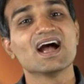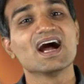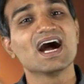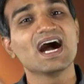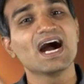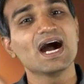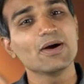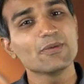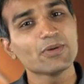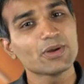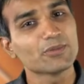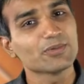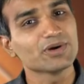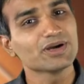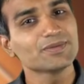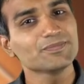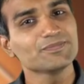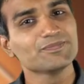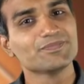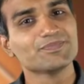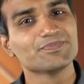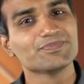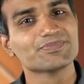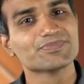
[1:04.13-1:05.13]
However,
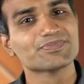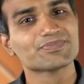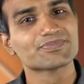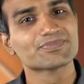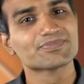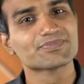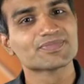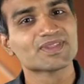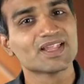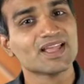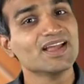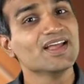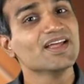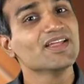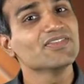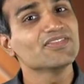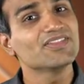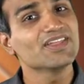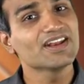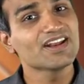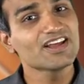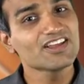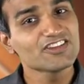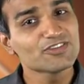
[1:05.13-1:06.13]

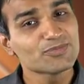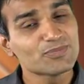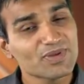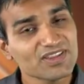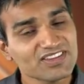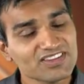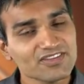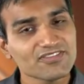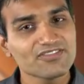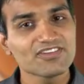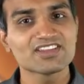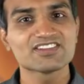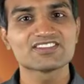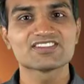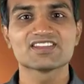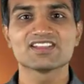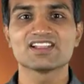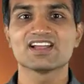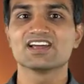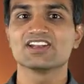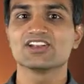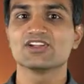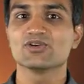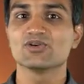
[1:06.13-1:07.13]
there are specific
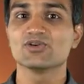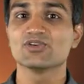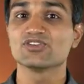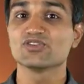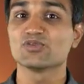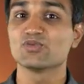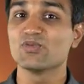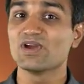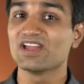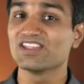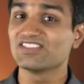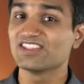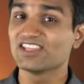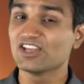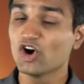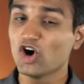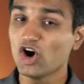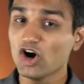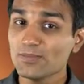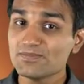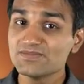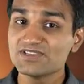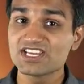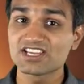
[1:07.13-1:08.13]
scenarios where the
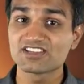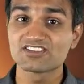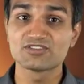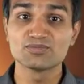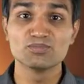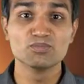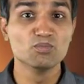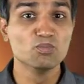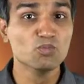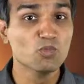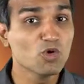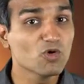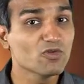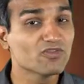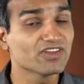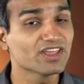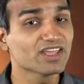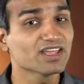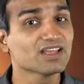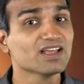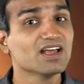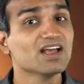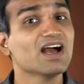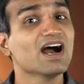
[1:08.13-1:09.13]
objects
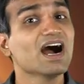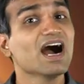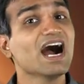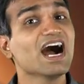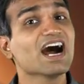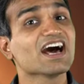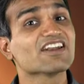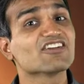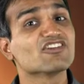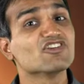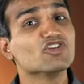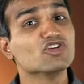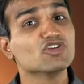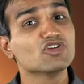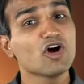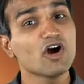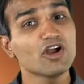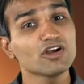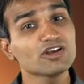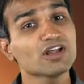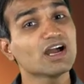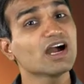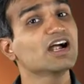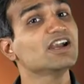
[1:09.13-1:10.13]
moving are
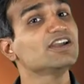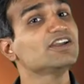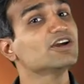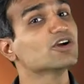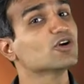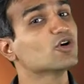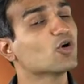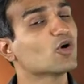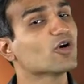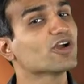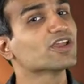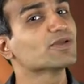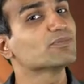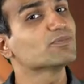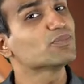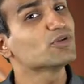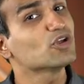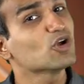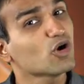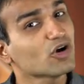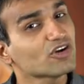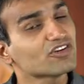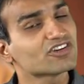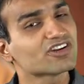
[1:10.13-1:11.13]
not undergoing
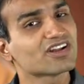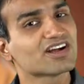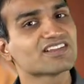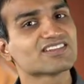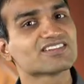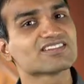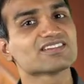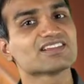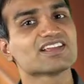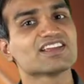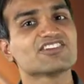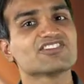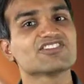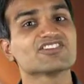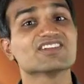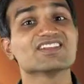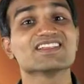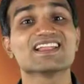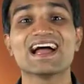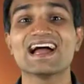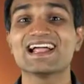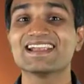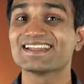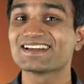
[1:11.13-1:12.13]
pure
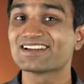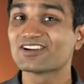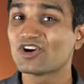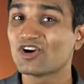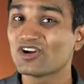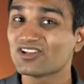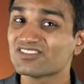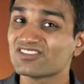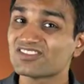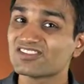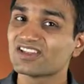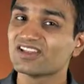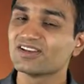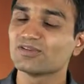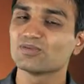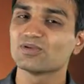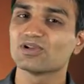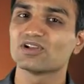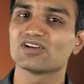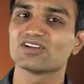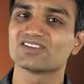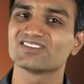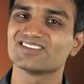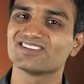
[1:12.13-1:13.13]
translation at a constant
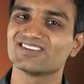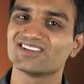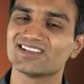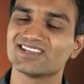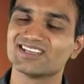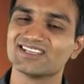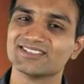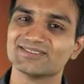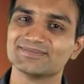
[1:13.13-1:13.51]
velocity.